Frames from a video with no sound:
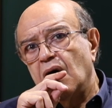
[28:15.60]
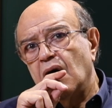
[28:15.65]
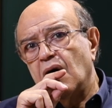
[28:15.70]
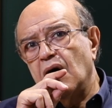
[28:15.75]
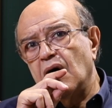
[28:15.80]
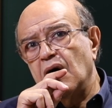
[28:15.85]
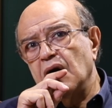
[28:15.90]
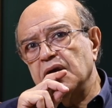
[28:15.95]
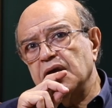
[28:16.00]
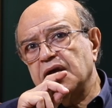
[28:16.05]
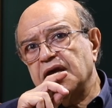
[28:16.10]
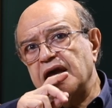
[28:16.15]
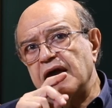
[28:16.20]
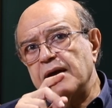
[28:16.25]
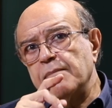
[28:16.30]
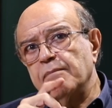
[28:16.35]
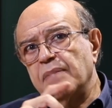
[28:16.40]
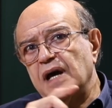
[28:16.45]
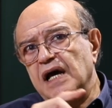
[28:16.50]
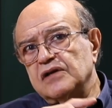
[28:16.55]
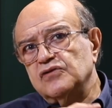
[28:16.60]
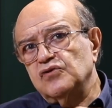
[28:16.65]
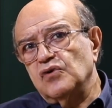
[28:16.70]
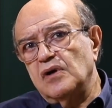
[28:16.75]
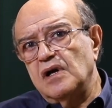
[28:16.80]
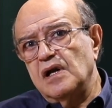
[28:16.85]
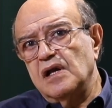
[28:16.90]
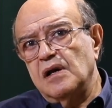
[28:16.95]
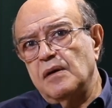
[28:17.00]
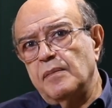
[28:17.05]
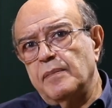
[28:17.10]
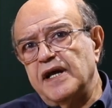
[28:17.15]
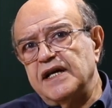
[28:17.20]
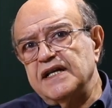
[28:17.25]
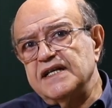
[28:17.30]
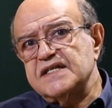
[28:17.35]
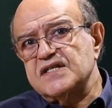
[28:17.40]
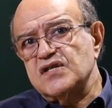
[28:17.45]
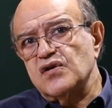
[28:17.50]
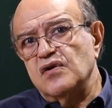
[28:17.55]
I came back to the
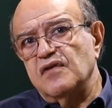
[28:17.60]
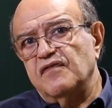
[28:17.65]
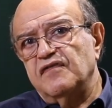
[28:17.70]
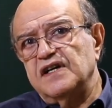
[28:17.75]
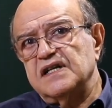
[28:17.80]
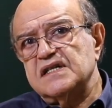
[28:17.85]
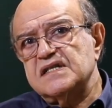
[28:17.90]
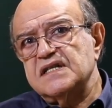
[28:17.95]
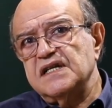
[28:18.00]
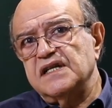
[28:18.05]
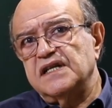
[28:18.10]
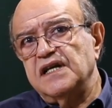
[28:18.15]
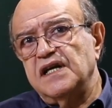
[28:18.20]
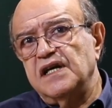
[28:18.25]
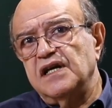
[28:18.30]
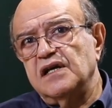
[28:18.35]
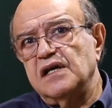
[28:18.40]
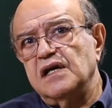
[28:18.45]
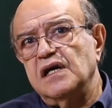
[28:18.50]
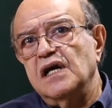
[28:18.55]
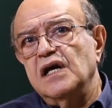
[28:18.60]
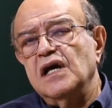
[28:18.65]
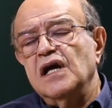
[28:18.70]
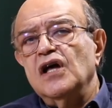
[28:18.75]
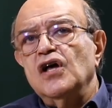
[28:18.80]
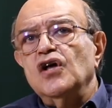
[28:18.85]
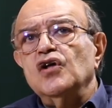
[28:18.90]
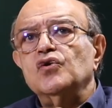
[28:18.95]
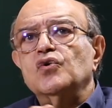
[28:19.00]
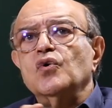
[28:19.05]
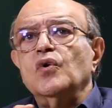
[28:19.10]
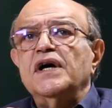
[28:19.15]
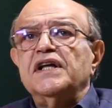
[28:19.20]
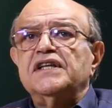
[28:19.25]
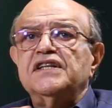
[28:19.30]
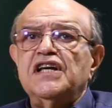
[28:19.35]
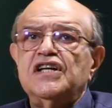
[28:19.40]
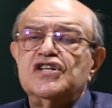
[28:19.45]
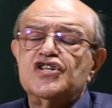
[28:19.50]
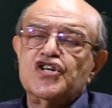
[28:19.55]
Lebanese University to a
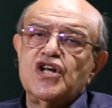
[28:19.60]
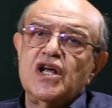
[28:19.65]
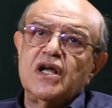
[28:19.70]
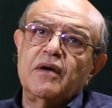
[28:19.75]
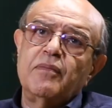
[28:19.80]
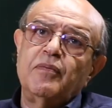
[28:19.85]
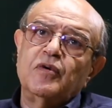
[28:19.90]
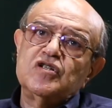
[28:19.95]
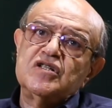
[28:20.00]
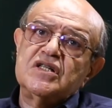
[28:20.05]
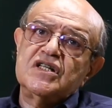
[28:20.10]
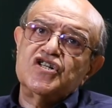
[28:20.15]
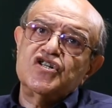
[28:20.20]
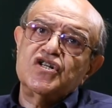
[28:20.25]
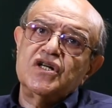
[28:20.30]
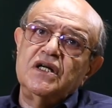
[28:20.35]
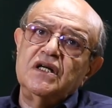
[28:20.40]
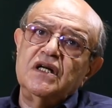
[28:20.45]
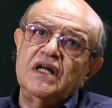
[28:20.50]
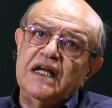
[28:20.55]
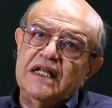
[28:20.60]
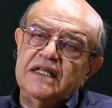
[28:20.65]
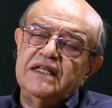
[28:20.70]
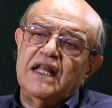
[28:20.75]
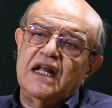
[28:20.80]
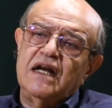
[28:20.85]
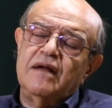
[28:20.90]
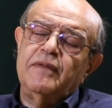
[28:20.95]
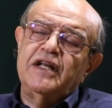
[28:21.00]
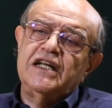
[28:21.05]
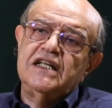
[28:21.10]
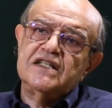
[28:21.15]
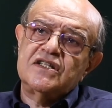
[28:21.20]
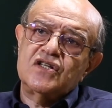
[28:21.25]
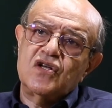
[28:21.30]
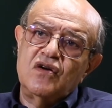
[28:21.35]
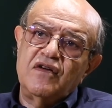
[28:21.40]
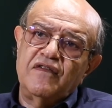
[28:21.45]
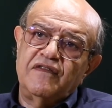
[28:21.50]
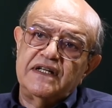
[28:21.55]
teaching position in the Lebanese
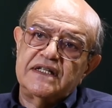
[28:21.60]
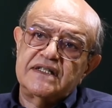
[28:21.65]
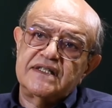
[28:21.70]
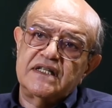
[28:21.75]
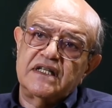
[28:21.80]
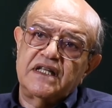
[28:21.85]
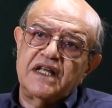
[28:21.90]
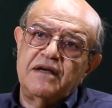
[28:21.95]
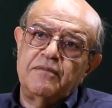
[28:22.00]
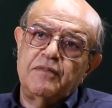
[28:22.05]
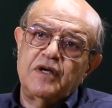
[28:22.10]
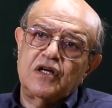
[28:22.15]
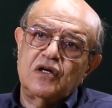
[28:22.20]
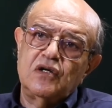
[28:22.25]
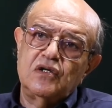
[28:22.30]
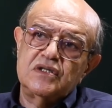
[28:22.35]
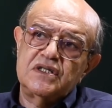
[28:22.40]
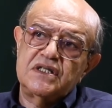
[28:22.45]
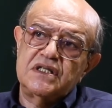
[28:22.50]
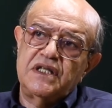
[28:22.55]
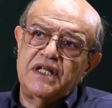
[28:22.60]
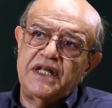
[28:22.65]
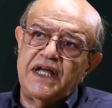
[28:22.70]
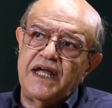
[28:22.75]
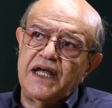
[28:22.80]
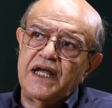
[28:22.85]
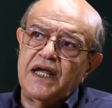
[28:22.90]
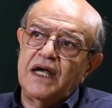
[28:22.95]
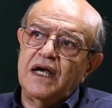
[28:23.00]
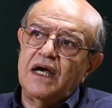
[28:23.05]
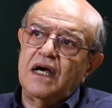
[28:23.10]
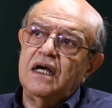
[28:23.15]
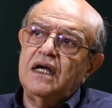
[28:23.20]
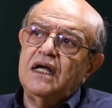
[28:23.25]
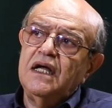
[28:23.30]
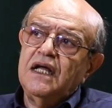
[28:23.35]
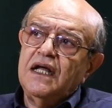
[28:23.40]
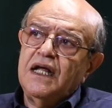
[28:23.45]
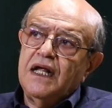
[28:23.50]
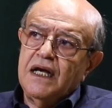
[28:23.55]
University because
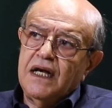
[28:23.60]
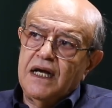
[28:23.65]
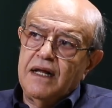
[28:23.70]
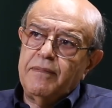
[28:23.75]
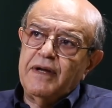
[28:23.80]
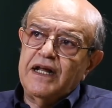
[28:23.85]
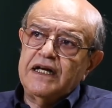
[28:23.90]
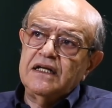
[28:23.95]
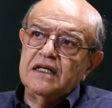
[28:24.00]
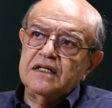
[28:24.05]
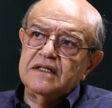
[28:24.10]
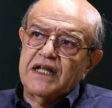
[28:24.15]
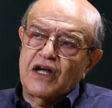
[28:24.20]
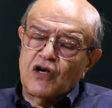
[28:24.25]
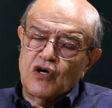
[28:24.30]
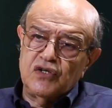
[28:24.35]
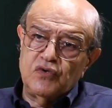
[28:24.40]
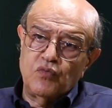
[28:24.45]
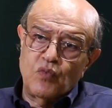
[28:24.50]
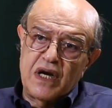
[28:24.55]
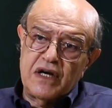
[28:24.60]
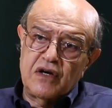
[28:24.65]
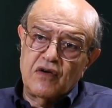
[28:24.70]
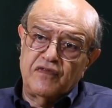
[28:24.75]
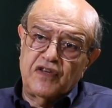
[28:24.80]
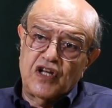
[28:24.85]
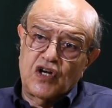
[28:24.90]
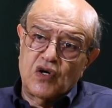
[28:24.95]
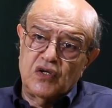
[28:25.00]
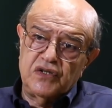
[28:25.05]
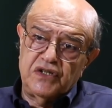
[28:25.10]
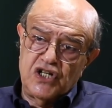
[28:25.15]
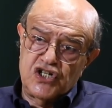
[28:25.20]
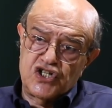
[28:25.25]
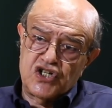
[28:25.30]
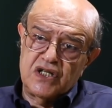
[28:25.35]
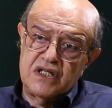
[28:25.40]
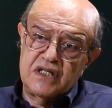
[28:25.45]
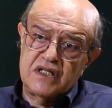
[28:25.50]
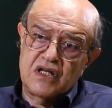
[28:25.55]
one of the
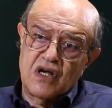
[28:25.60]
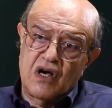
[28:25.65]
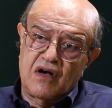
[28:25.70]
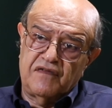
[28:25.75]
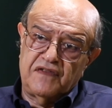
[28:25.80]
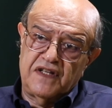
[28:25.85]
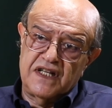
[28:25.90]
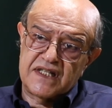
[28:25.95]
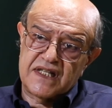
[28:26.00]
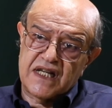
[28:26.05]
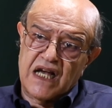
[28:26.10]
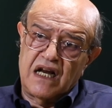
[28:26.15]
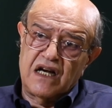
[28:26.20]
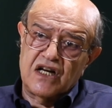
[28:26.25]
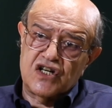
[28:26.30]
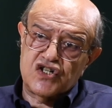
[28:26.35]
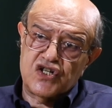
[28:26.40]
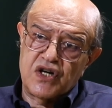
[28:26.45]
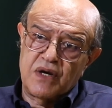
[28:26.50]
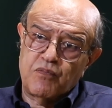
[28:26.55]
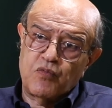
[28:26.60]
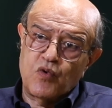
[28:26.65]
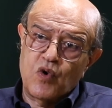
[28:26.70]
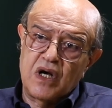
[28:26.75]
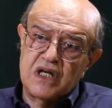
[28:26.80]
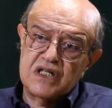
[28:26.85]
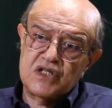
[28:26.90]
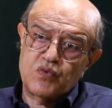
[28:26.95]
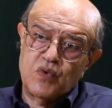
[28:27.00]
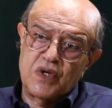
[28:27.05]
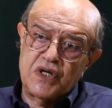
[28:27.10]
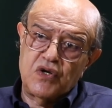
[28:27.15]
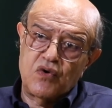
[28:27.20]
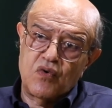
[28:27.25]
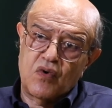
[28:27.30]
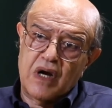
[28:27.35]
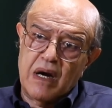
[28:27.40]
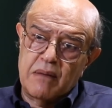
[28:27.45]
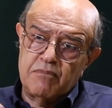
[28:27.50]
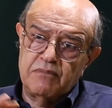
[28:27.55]
conditions of the scholarship was when
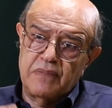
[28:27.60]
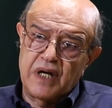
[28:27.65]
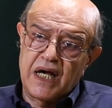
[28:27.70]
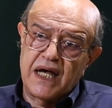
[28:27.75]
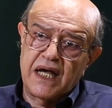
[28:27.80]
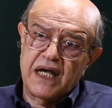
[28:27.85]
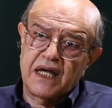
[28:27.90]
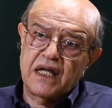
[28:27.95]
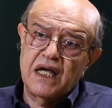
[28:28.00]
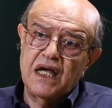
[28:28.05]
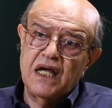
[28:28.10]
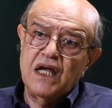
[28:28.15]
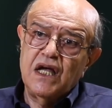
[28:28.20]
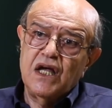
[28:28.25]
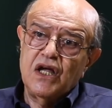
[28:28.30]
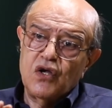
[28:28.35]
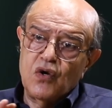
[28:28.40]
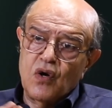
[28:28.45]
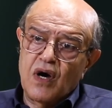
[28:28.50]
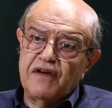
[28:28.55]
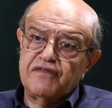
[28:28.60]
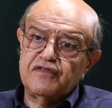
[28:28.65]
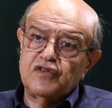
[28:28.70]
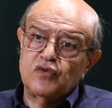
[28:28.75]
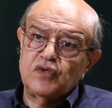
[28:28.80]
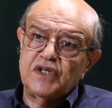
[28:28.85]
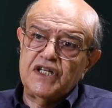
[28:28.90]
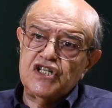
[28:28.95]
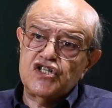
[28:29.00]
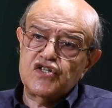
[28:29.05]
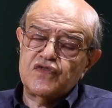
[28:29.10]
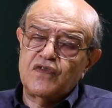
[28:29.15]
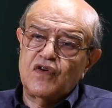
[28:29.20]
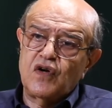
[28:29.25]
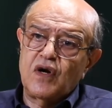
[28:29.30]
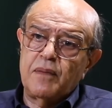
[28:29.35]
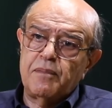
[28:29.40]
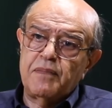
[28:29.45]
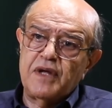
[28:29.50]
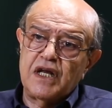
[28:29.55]
you come back, you have to teach
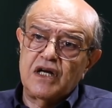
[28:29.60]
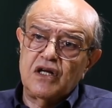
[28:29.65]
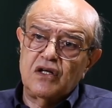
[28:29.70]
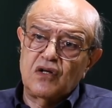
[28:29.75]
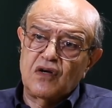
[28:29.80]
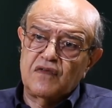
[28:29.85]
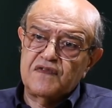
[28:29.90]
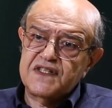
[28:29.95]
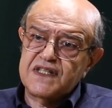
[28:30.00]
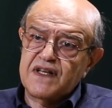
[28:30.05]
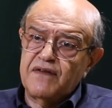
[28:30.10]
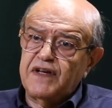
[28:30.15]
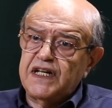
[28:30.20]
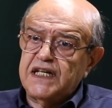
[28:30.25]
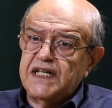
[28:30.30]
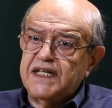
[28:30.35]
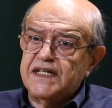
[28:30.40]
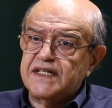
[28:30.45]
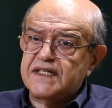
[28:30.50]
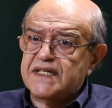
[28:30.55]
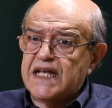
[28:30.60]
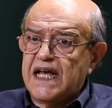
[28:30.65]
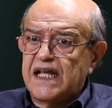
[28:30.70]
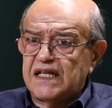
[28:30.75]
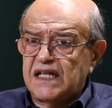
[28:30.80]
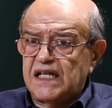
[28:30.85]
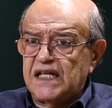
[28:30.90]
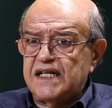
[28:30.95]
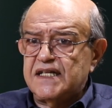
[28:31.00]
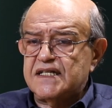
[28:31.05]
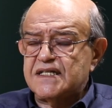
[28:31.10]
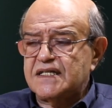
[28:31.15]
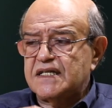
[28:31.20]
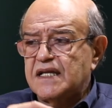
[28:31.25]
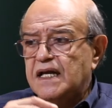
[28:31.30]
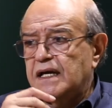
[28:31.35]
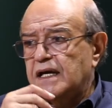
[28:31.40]
for a period of 7 years at least.